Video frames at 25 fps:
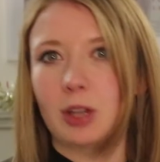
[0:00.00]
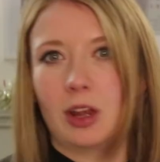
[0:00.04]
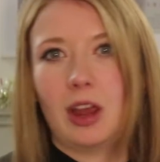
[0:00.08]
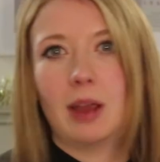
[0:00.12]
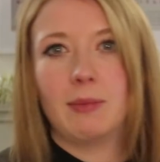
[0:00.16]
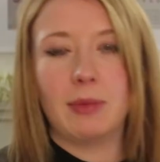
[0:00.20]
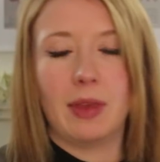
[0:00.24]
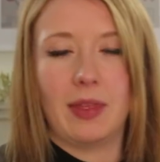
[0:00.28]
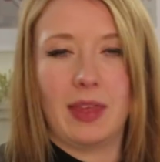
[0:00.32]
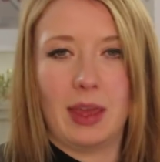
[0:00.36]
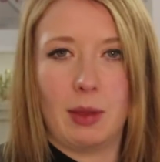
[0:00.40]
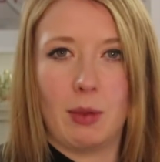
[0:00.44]

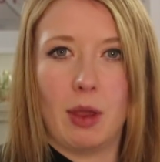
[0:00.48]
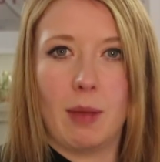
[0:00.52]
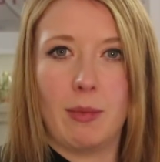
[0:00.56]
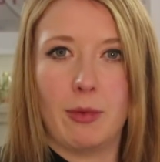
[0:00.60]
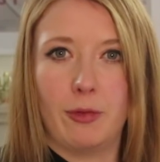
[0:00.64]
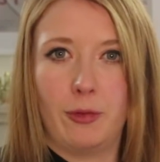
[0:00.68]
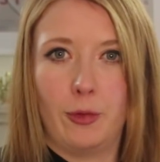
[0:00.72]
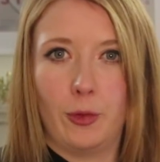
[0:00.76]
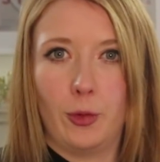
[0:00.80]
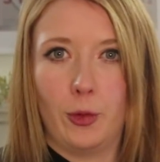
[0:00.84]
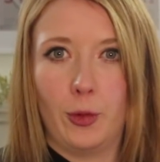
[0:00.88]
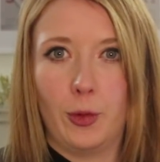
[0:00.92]
time that they were
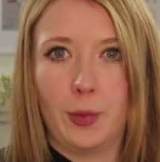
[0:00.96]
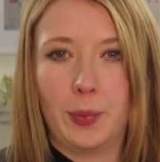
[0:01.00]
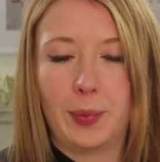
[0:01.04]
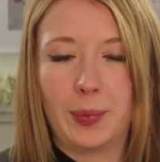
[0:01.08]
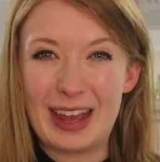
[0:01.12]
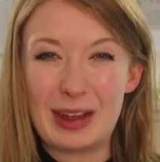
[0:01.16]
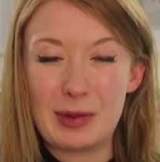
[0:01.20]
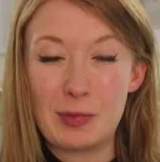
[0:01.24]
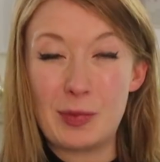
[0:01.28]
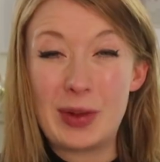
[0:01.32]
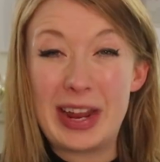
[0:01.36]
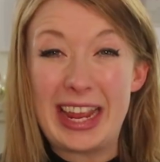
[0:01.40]
before.
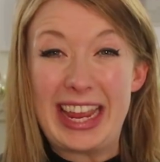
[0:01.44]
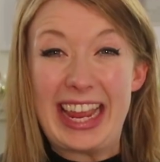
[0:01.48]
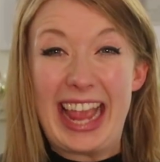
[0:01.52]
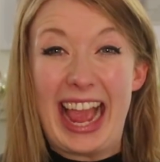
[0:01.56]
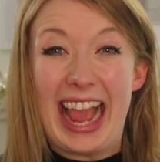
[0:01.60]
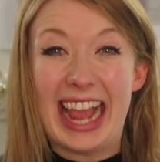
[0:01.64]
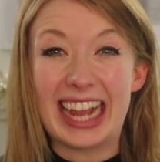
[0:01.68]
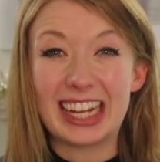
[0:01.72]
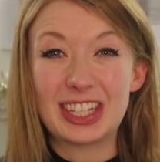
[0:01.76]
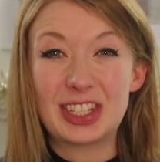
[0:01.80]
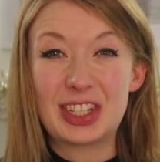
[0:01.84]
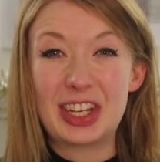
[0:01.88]
We
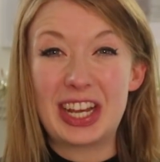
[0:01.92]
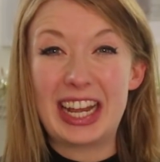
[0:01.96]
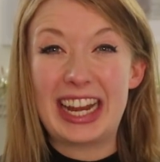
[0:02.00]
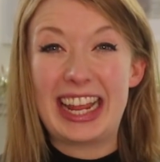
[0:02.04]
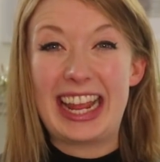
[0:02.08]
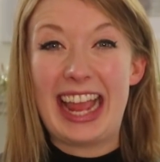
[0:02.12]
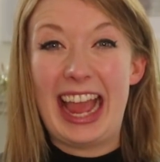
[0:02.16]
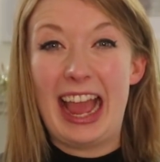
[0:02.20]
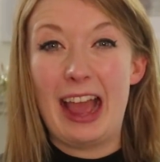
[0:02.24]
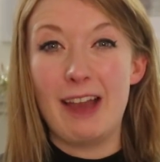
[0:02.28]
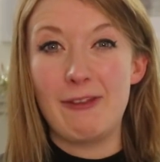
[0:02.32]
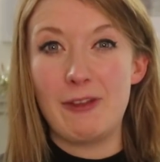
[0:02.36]

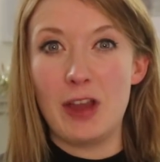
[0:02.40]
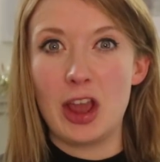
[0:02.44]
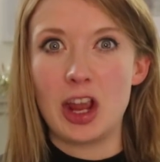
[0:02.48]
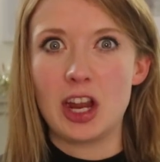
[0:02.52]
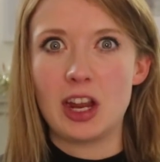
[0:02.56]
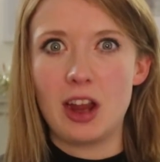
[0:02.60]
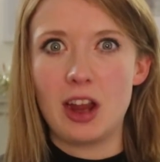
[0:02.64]
actually have a